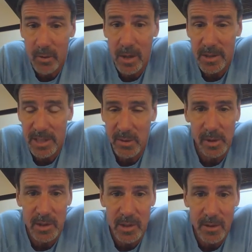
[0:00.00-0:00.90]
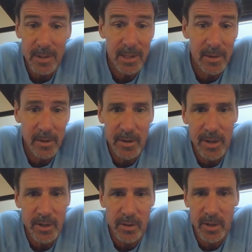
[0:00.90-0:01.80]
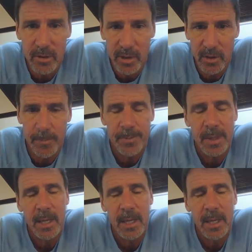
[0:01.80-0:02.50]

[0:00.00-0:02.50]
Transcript: cost equal each other, then you know you're at your EOQ.